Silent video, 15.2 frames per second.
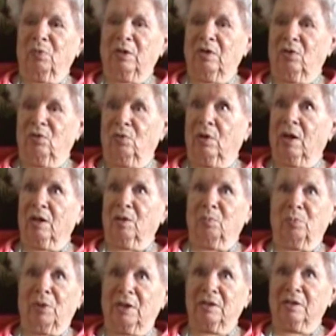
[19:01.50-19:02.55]
when you got a
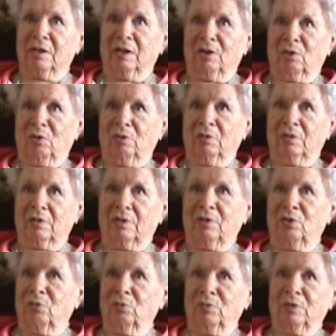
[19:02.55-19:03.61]
bicycle,
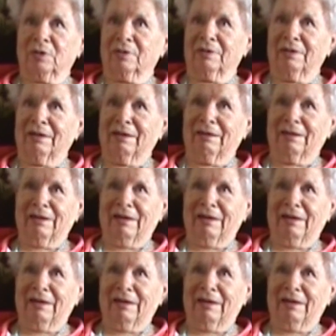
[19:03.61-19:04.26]
and you would,